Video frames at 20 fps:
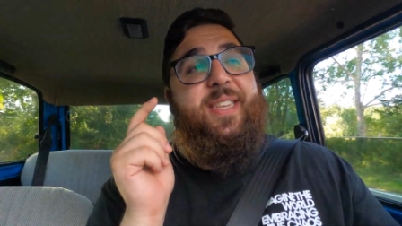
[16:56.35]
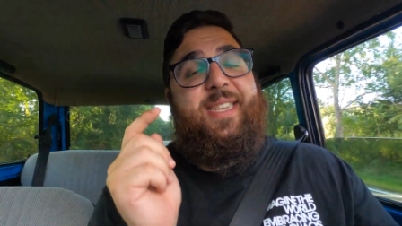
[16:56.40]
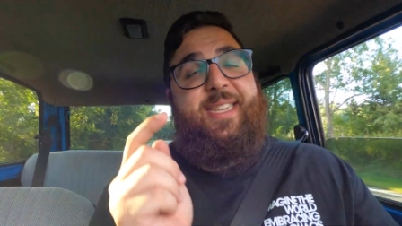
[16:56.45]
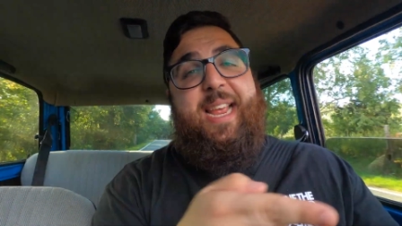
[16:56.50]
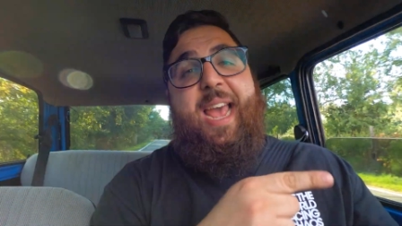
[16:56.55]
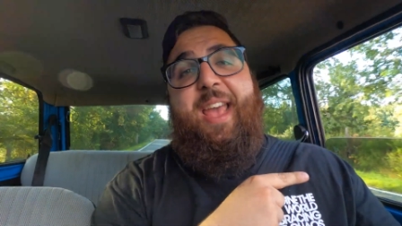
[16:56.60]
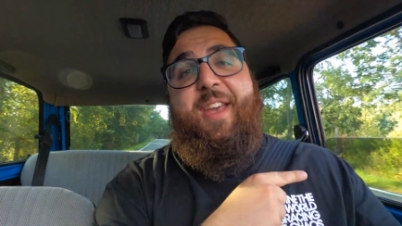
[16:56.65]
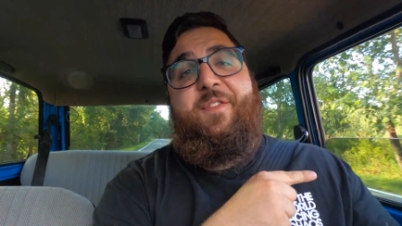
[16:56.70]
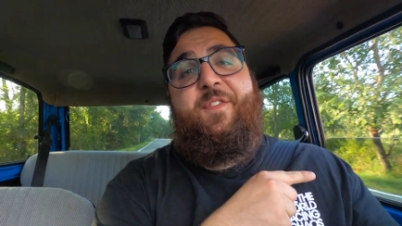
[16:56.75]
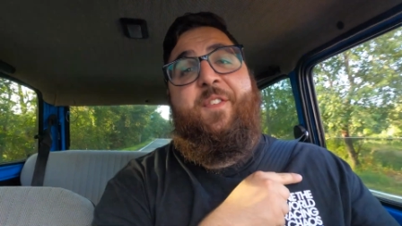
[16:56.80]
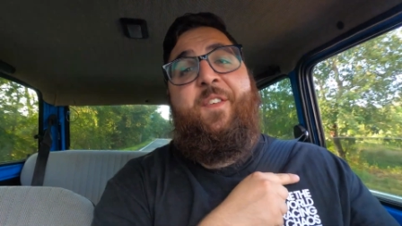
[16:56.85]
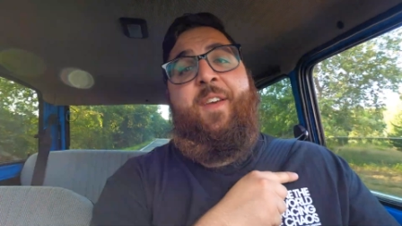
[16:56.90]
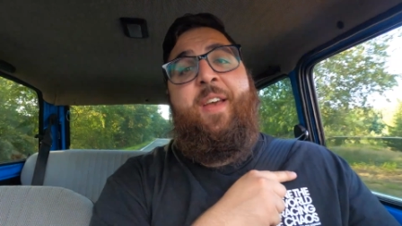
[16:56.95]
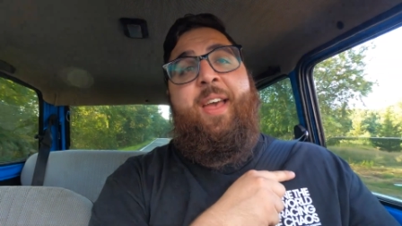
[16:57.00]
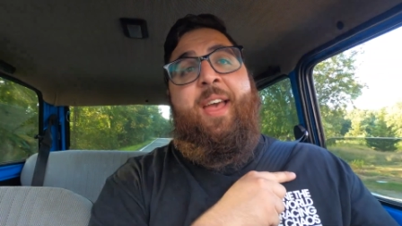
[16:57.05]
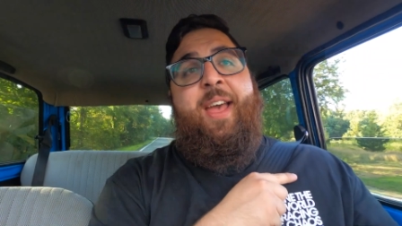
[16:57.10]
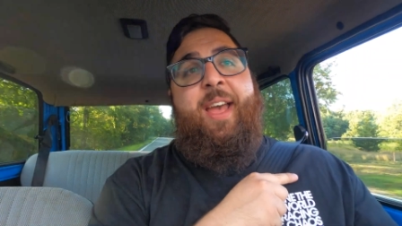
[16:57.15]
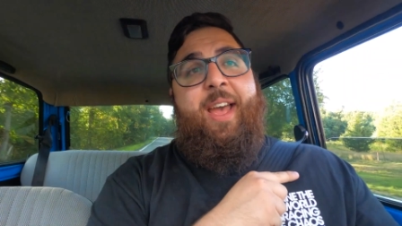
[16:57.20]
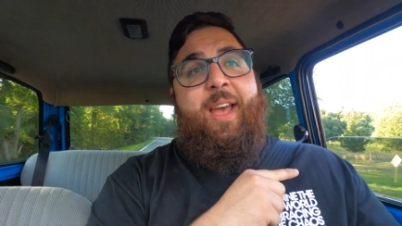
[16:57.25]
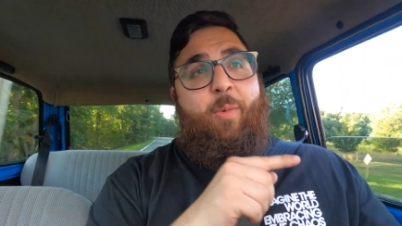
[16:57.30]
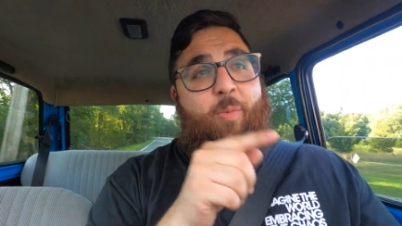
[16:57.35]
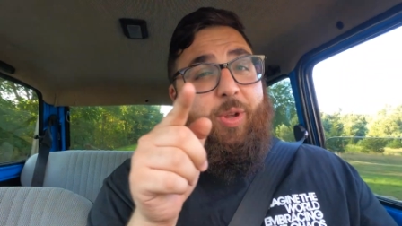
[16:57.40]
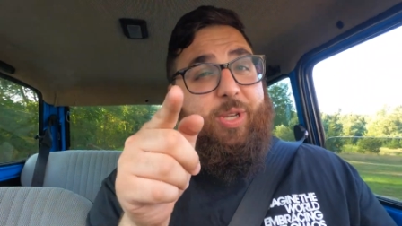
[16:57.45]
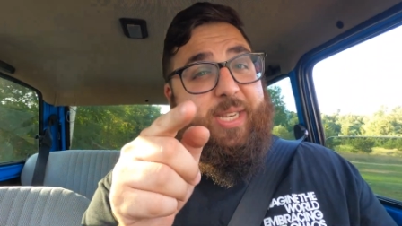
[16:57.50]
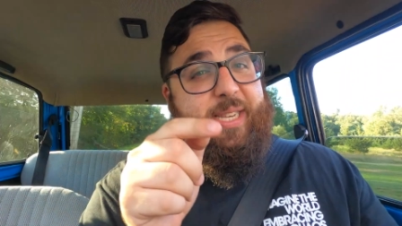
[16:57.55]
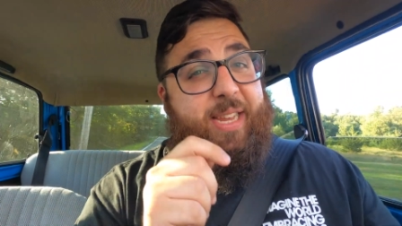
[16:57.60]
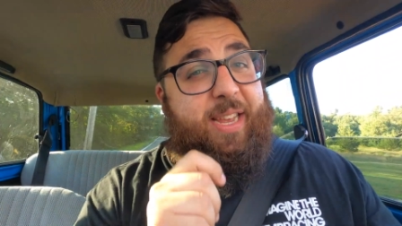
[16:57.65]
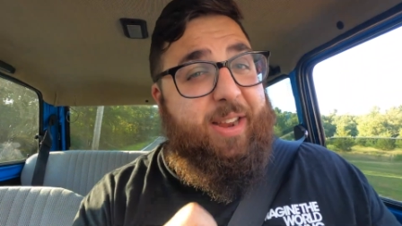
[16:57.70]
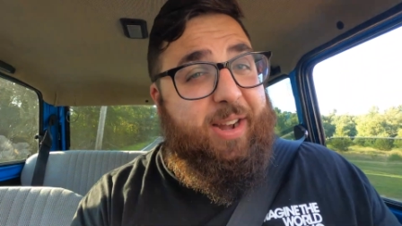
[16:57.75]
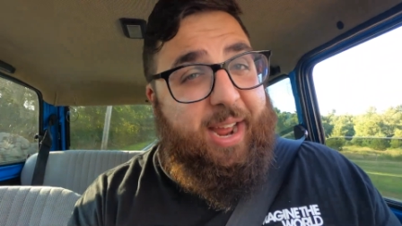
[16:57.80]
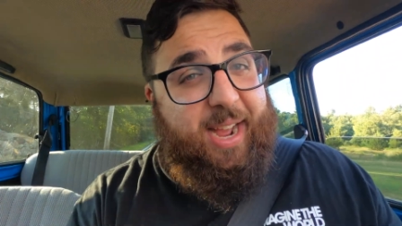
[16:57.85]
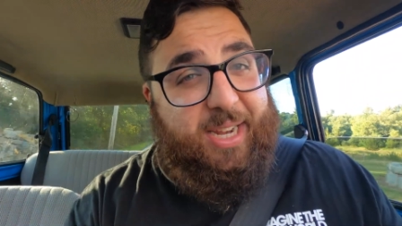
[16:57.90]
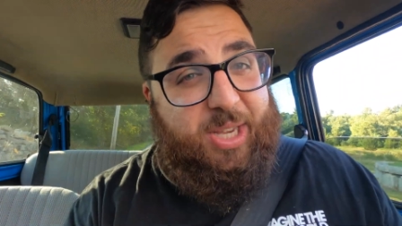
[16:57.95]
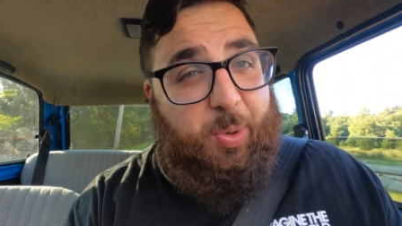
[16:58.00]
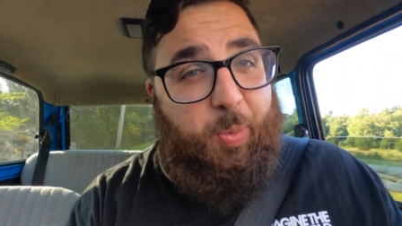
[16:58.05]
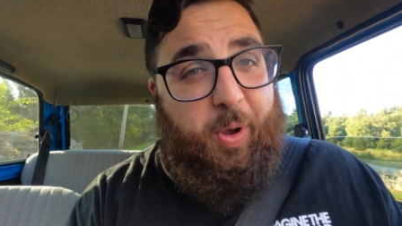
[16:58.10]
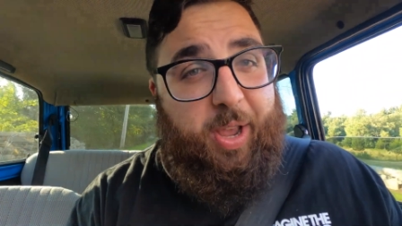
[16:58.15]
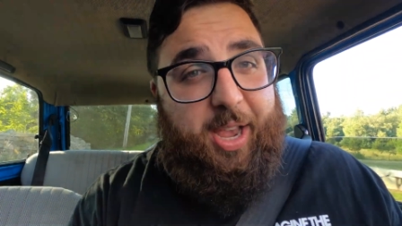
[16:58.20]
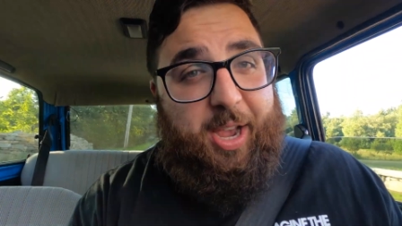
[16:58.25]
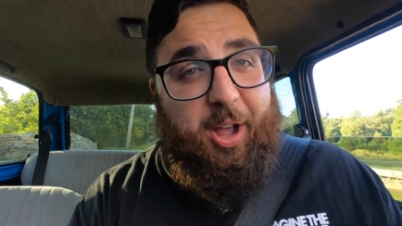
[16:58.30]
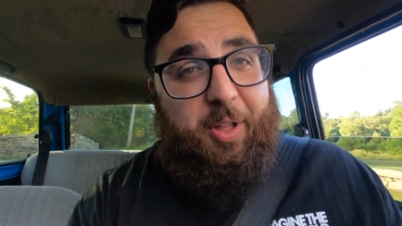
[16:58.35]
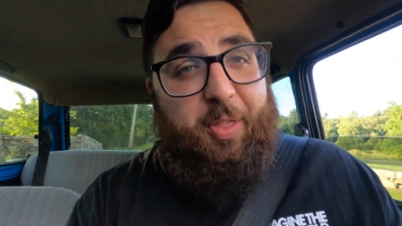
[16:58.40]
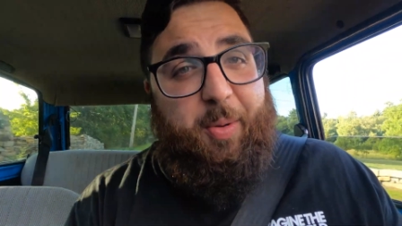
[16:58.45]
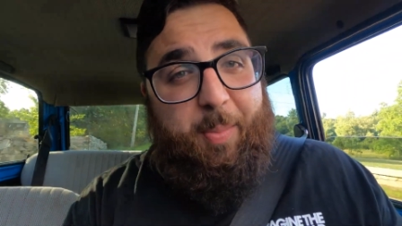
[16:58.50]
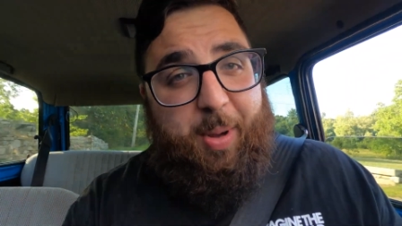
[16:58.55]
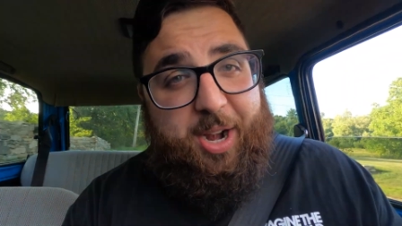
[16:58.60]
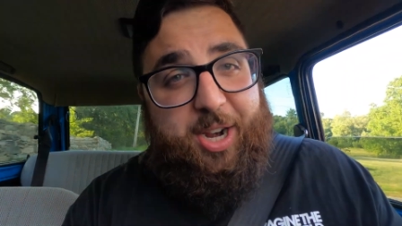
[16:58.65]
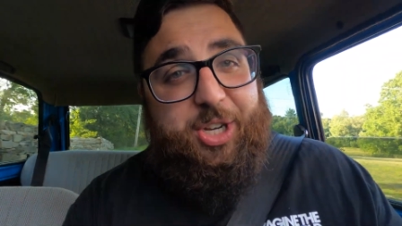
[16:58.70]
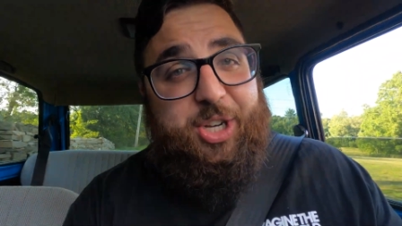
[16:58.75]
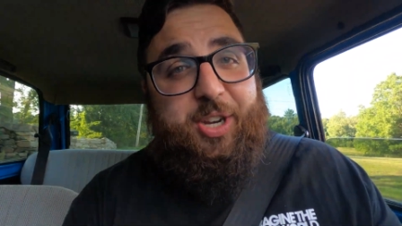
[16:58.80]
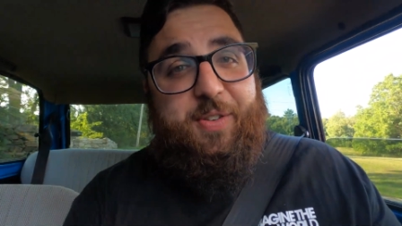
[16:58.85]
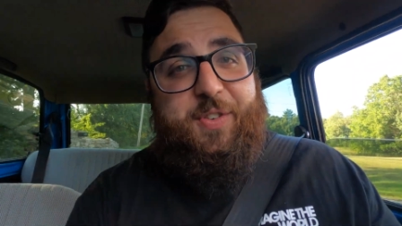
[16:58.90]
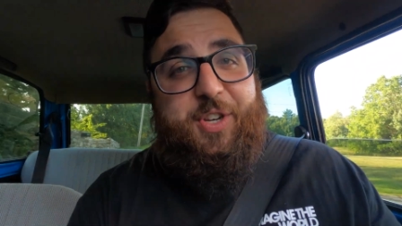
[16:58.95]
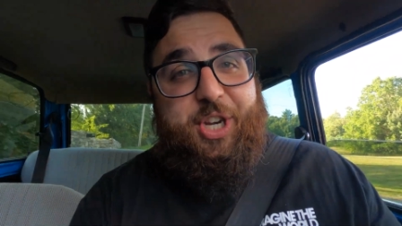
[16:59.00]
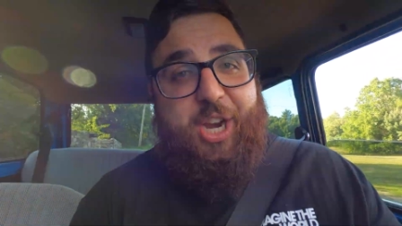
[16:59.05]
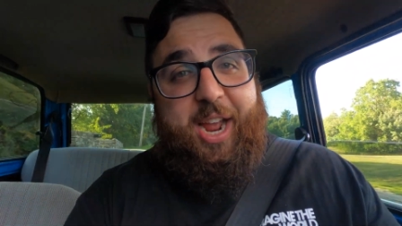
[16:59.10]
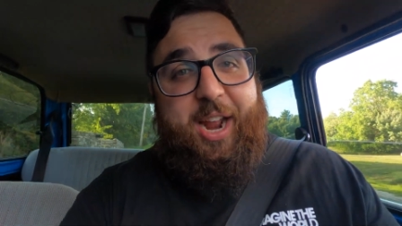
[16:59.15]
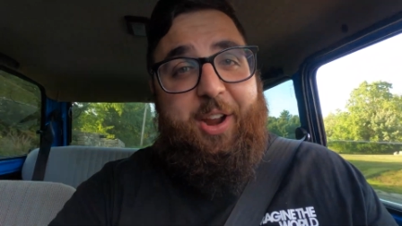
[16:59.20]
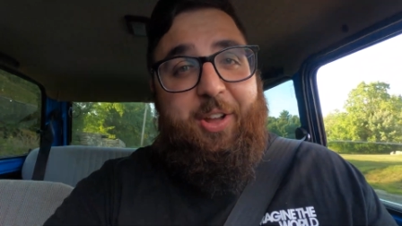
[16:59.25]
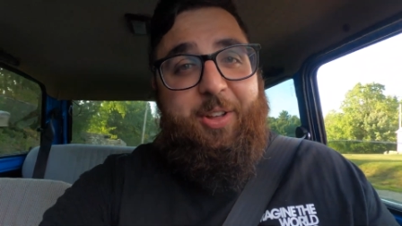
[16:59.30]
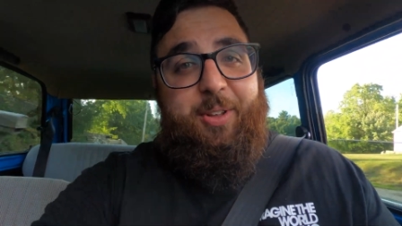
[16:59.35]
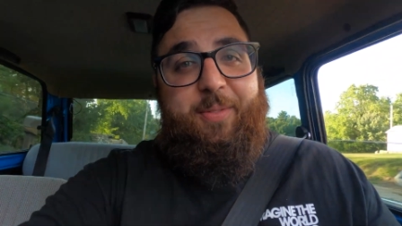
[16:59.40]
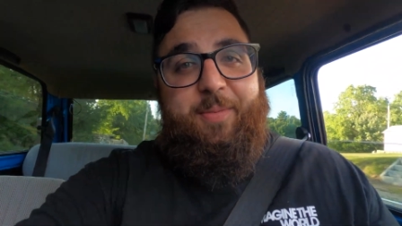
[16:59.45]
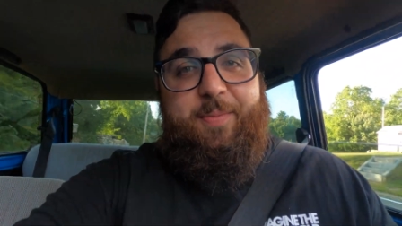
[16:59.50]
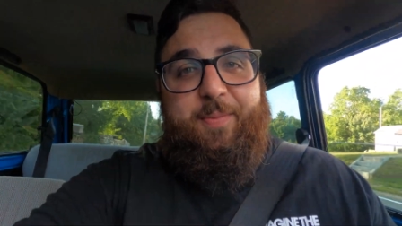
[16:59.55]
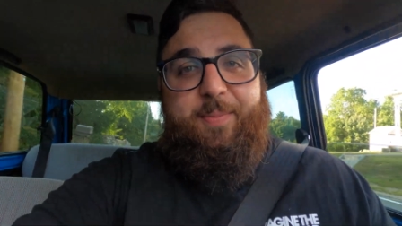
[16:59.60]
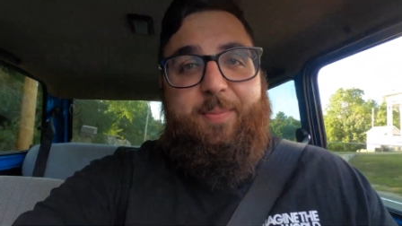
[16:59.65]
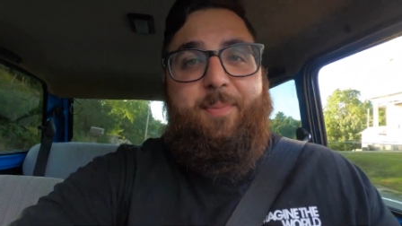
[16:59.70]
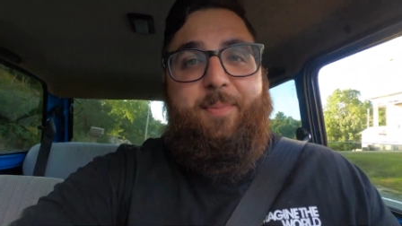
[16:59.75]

safe and we'll see you next week on the Money Shift channel.